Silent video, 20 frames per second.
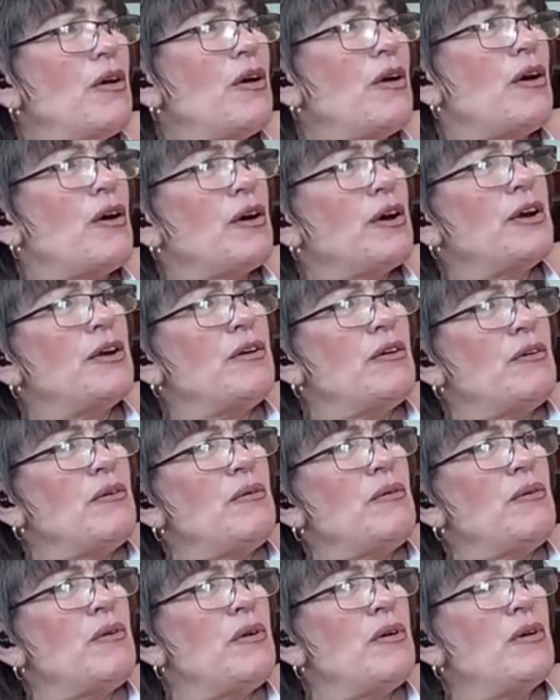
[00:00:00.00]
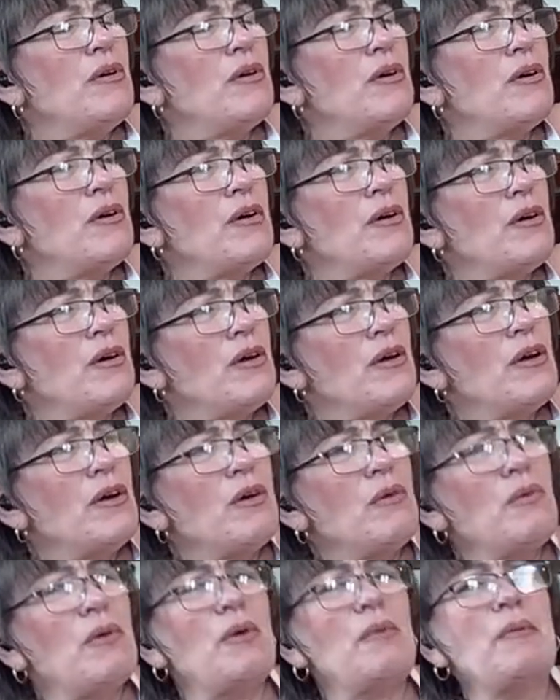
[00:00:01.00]
Are you?
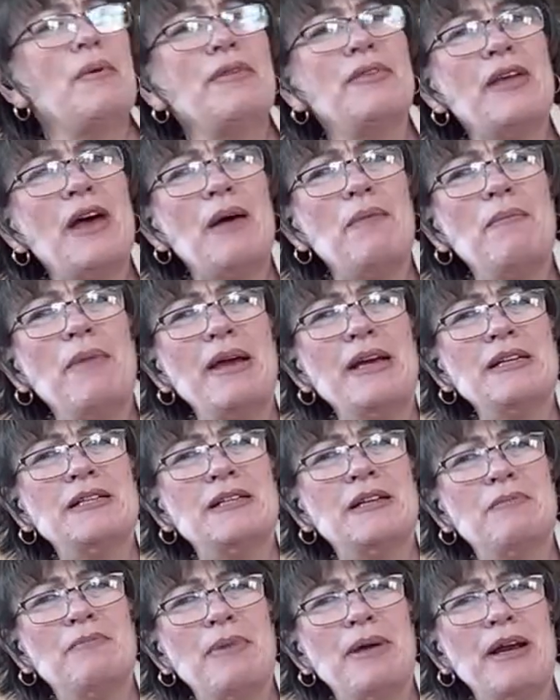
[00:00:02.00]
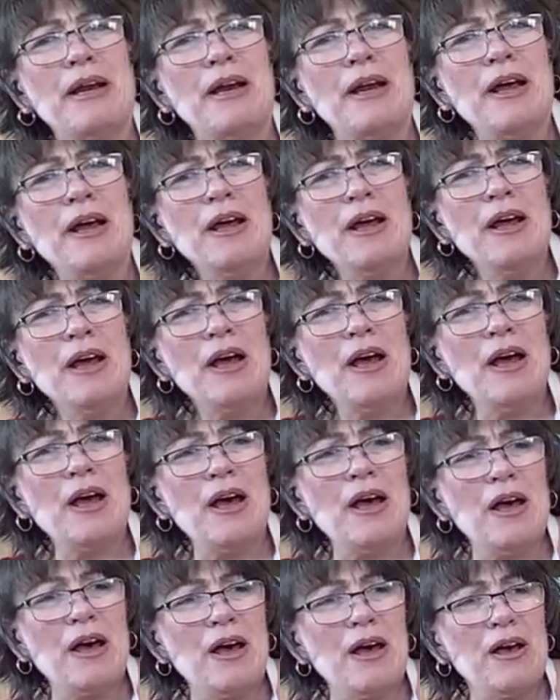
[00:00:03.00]
What would that make somebody?
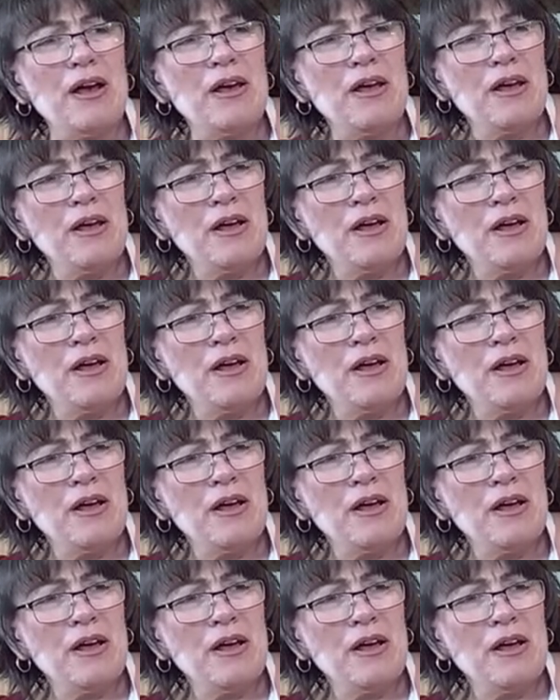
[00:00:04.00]
Uh,